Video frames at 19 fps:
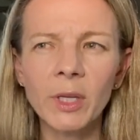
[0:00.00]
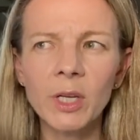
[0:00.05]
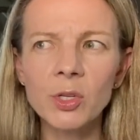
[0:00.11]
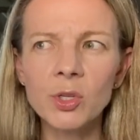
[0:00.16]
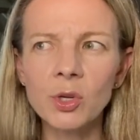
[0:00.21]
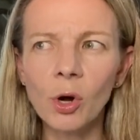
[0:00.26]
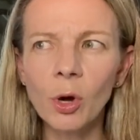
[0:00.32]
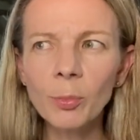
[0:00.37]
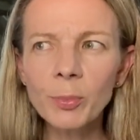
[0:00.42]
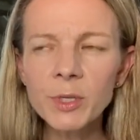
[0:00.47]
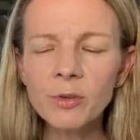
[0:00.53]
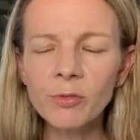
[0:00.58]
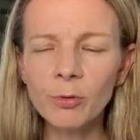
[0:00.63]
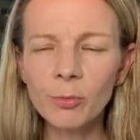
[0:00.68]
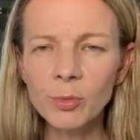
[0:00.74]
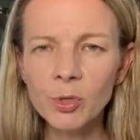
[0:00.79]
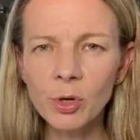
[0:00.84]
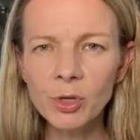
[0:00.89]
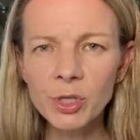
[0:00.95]
tops
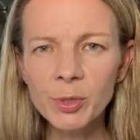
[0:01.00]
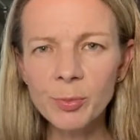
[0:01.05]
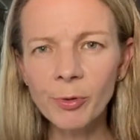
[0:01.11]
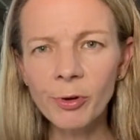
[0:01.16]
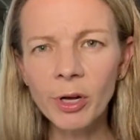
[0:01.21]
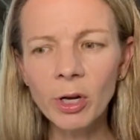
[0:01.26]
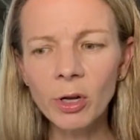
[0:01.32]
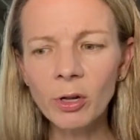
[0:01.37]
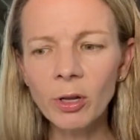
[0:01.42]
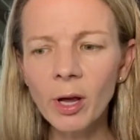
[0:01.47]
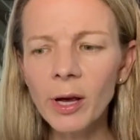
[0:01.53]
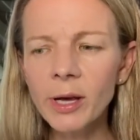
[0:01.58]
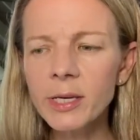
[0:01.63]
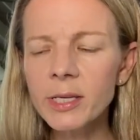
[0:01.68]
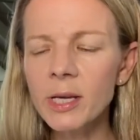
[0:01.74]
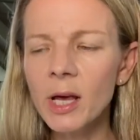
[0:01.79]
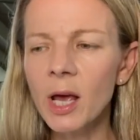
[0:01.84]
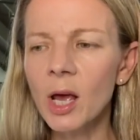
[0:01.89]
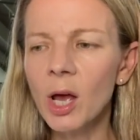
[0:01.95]
from Tosh Merino
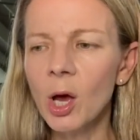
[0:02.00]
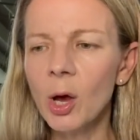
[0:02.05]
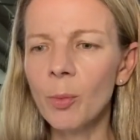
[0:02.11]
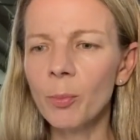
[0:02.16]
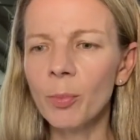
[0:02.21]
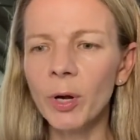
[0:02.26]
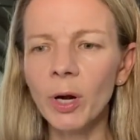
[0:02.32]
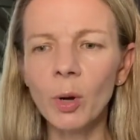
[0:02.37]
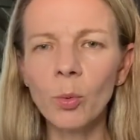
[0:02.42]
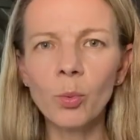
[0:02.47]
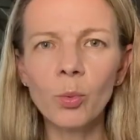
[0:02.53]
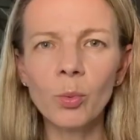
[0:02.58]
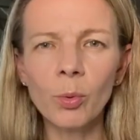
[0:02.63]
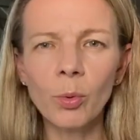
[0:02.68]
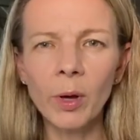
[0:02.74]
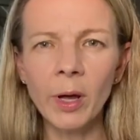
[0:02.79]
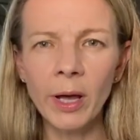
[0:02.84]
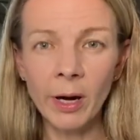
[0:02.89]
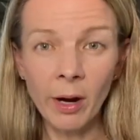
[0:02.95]
Light, but
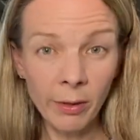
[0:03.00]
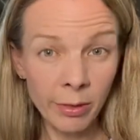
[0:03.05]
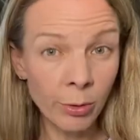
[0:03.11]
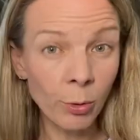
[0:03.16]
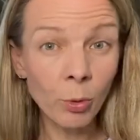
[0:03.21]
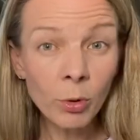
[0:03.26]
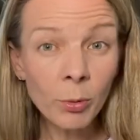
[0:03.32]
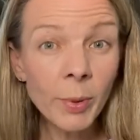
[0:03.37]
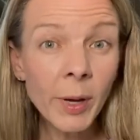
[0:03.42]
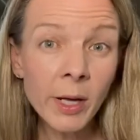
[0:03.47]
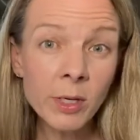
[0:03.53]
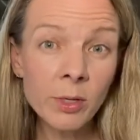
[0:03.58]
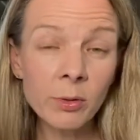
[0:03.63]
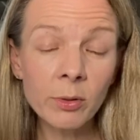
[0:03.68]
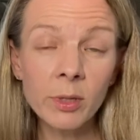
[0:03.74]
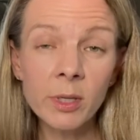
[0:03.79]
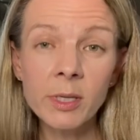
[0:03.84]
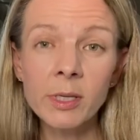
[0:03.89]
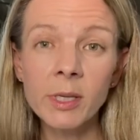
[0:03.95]
I thought about
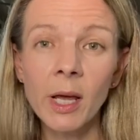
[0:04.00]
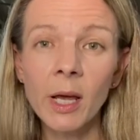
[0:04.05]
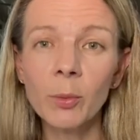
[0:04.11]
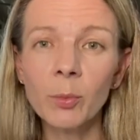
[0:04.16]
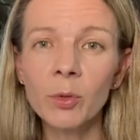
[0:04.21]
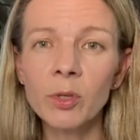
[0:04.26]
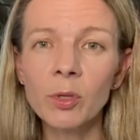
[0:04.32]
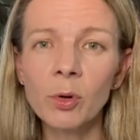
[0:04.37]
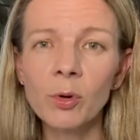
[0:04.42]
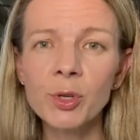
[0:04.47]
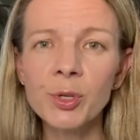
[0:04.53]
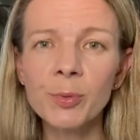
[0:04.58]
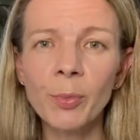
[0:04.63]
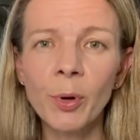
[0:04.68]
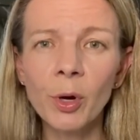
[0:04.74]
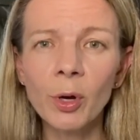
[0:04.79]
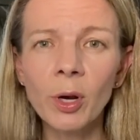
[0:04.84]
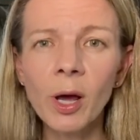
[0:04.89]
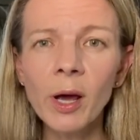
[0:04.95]
doing the same with Tosh
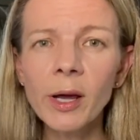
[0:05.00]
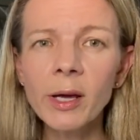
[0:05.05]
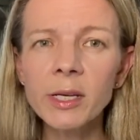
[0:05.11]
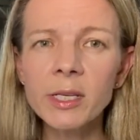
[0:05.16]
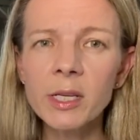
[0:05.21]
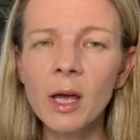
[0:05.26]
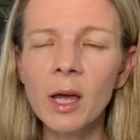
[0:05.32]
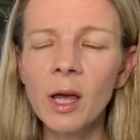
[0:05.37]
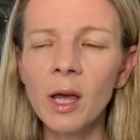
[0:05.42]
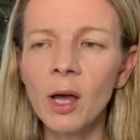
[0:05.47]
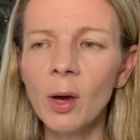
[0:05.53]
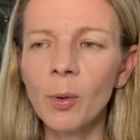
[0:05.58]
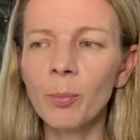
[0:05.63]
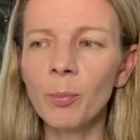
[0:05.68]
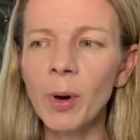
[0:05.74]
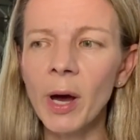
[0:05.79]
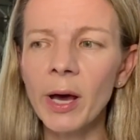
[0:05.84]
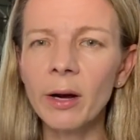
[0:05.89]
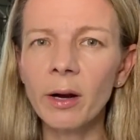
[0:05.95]
Merino Light,
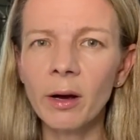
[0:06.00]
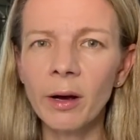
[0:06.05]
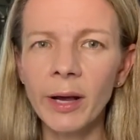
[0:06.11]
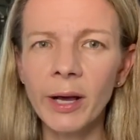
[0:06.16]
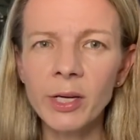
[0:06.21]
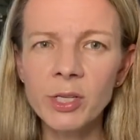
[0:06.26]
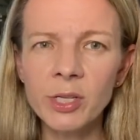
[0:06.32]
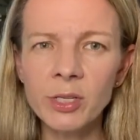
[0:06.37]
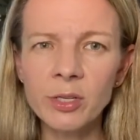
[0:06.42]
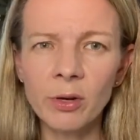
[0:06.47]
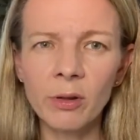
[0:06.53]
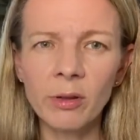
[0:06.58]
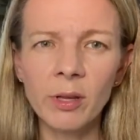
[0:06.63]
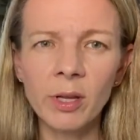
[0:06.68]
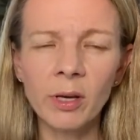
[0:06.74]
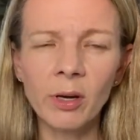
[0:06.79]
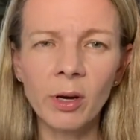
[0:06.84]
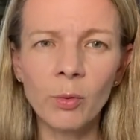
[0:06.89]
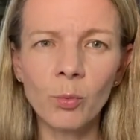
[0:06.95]
but I actually don't
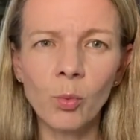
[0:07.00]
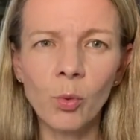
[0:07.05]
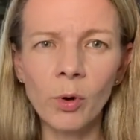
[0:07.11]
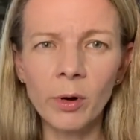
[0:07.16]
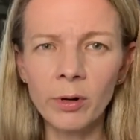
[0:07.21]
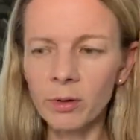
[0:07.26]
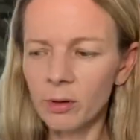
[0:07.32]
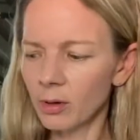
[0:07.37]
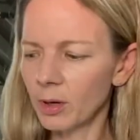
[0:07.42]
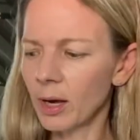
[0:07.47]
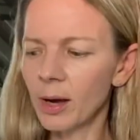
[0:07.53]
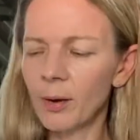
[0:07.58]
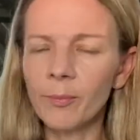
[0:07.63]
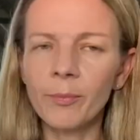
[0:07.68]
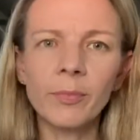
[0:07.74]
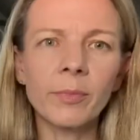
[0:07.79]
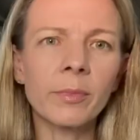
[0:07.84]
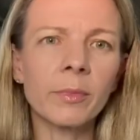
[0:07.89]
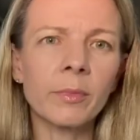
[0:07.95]
think I'd want
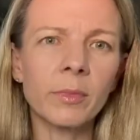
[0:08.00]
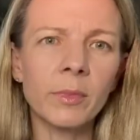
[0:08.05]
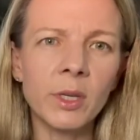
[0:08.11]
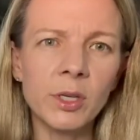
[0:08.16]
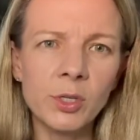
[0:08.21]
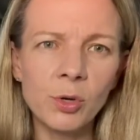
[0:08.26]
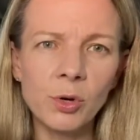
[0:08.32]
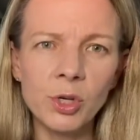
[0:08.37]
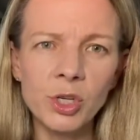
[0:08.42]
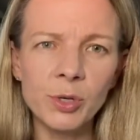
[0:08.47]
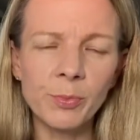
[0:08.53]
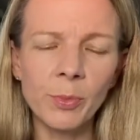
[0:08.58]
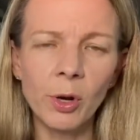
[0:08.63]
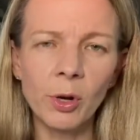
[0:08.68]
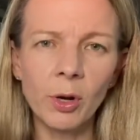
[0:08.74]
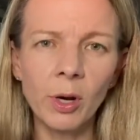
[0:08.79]
the Tosh Merino